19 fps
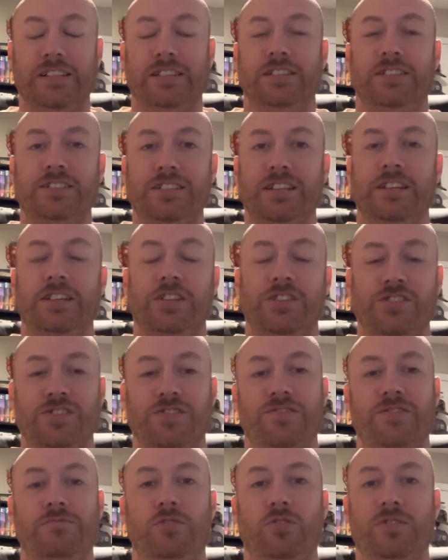He doesn't get
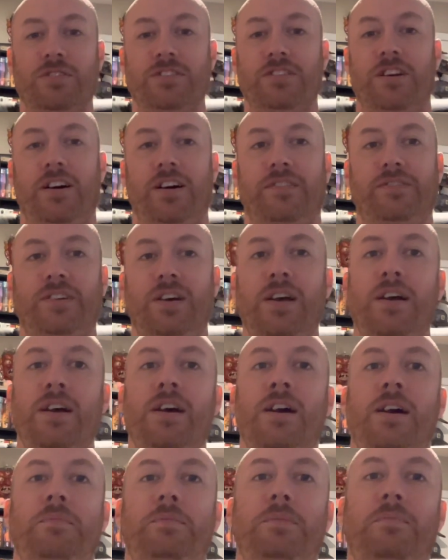injured from Morozov.
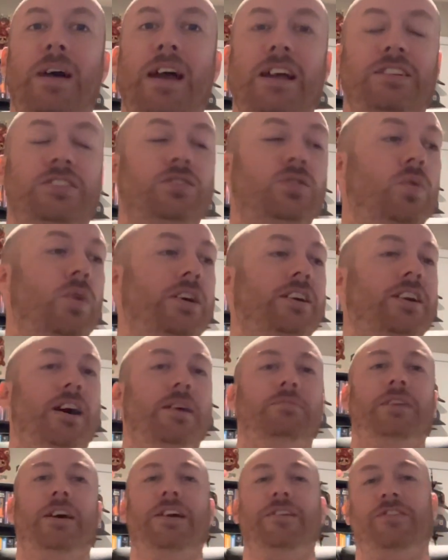But man, just quick
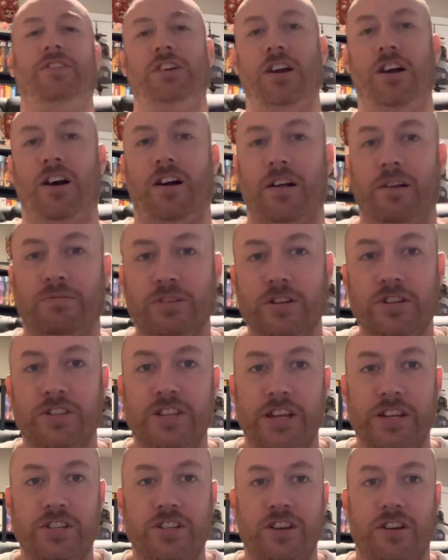update for y'all. I
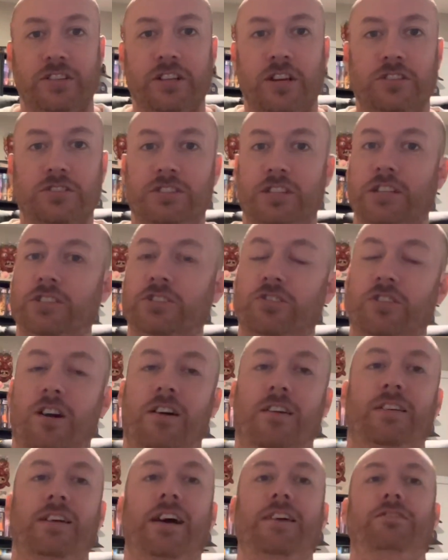appreciate y'all. Y'all stay
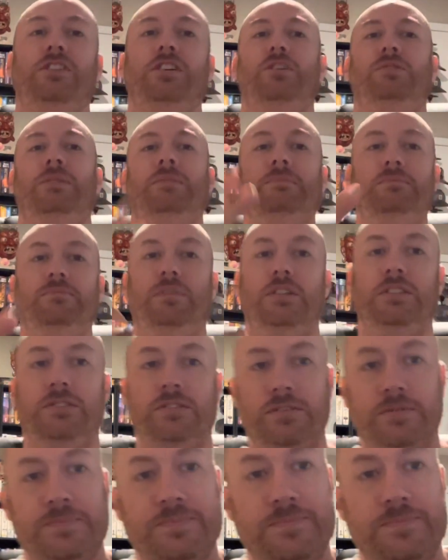strong. Have a good one. Peace.